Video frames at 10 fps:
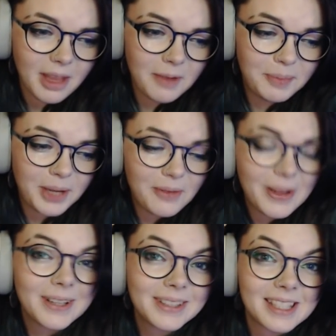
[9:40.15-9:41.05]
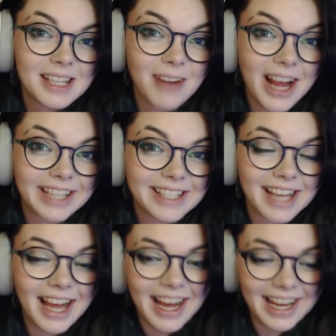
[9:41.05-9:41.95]
But we got to see Rex,
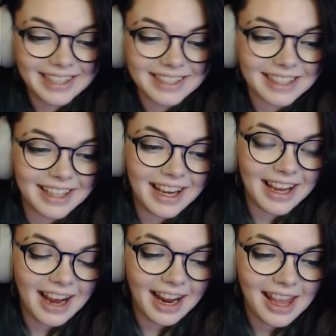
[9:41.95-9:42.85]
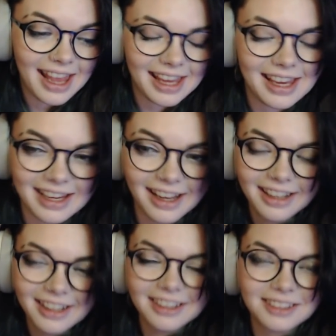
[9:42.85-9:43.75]
and we
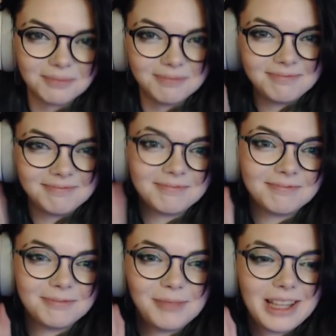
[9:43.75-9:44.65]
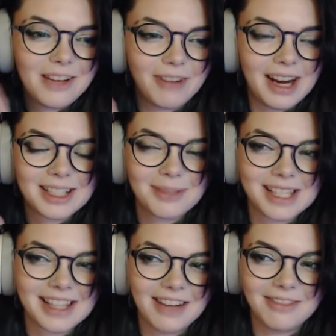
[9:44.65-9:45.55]
love Rex, we
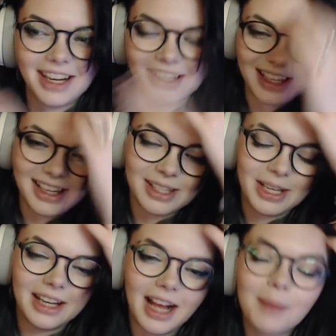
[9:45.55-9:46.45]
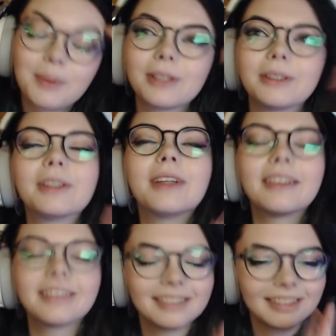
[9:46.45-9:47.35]
stan Rex, he is an absolute,
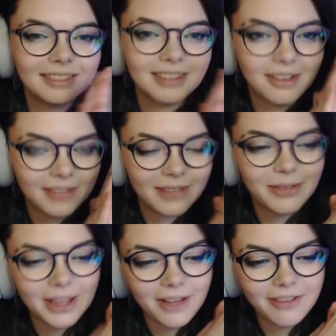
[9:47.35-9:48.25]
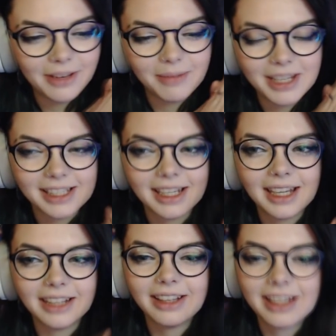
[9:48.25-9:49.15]
we love him, he's a
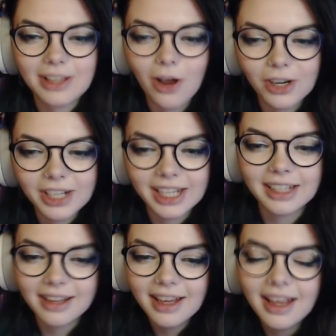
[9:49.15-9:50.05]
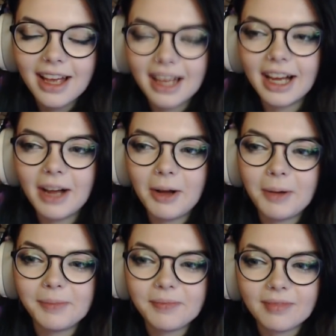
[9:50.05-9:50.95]
king, he is our king,
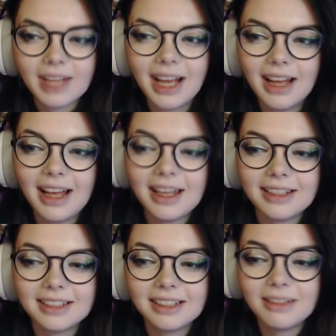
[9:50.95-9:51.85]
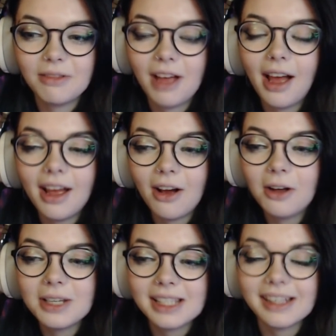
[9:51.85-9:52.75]
and
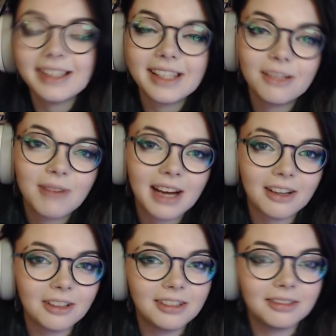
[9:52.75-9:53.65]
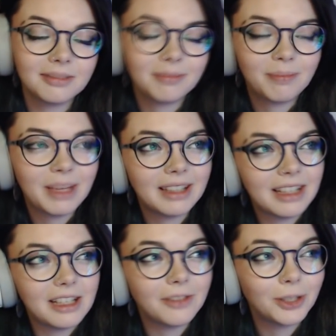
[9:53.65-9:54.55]
honestly, seeing Wrecker being
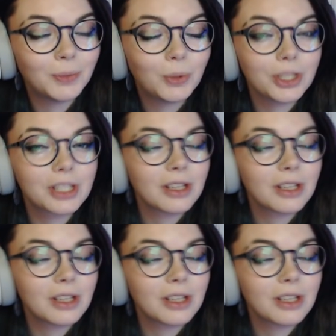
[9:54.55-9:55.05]
evil was